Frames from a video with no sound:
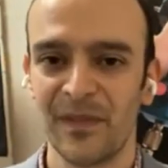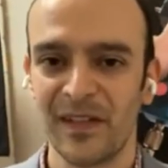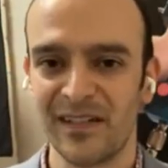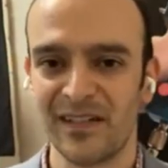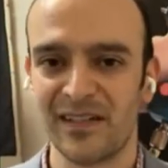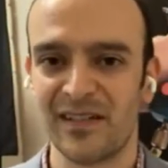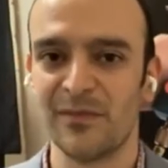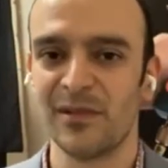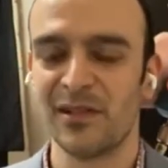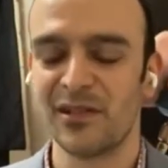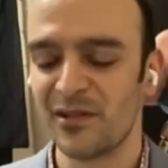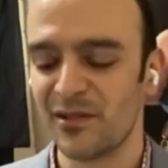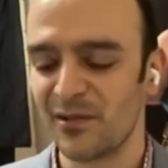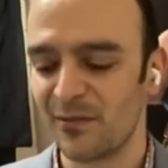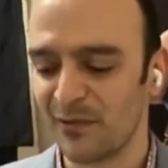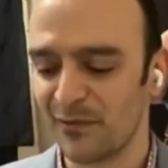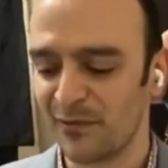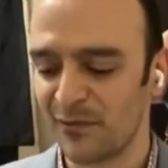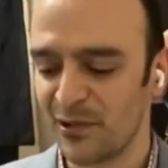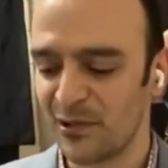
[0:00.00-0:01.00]
as some of those
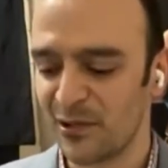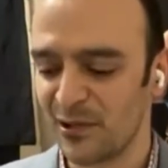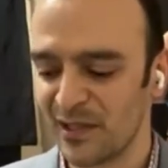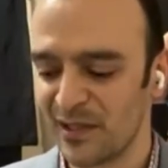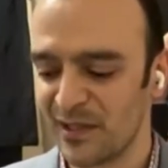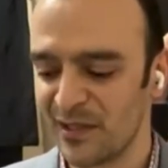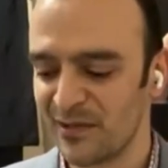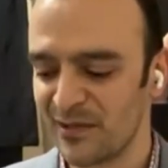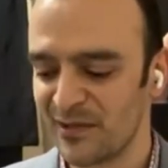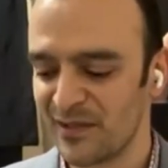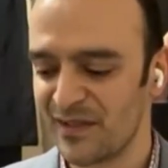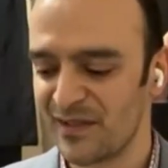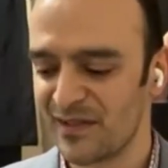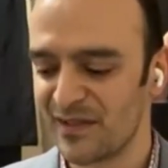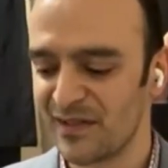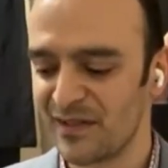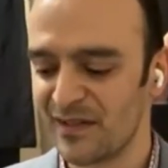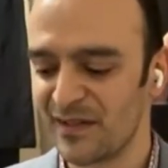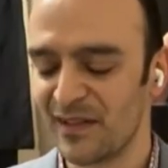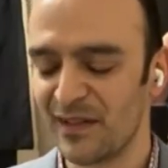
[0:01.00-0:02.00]
refrigerant hoses
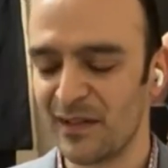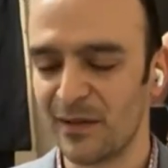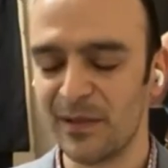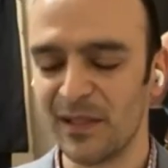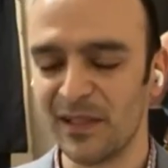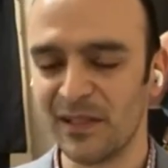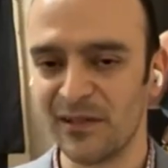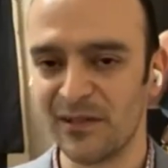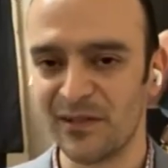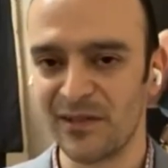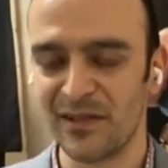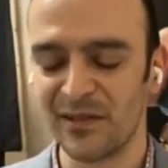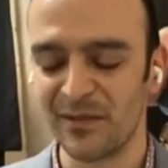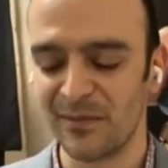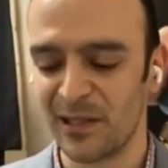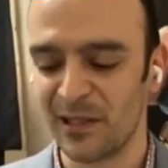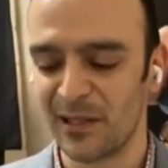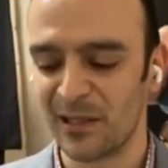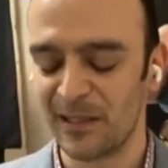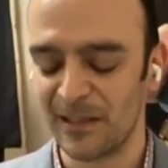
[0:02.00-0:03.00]
that are being used in the
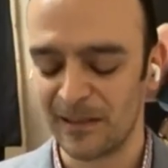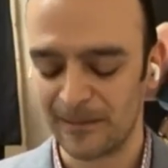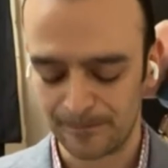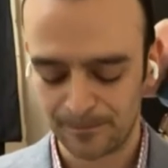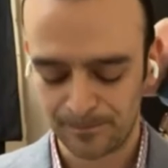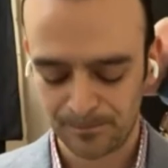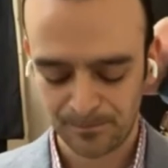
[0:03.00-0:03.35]
market.